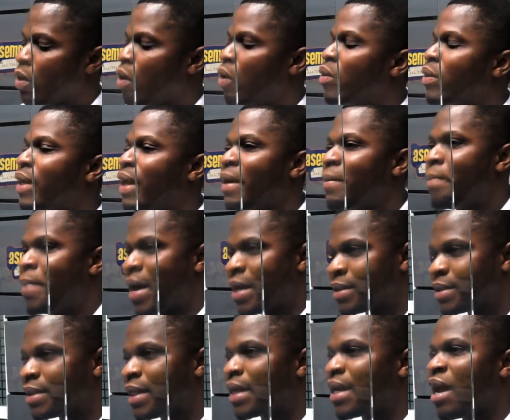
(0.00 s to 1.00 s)
on
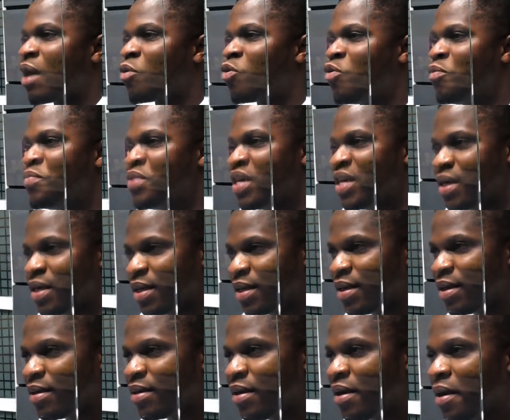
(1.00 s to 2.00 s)
Airbus Nana Komia
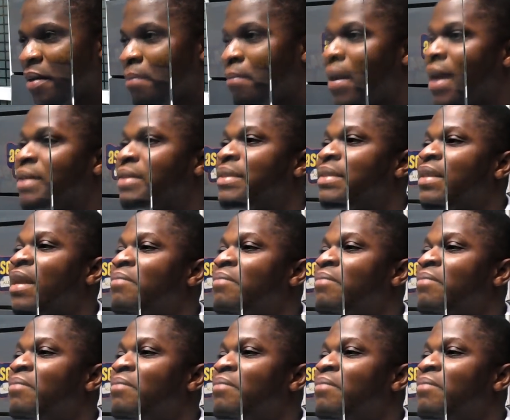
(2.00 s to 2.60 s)
Martin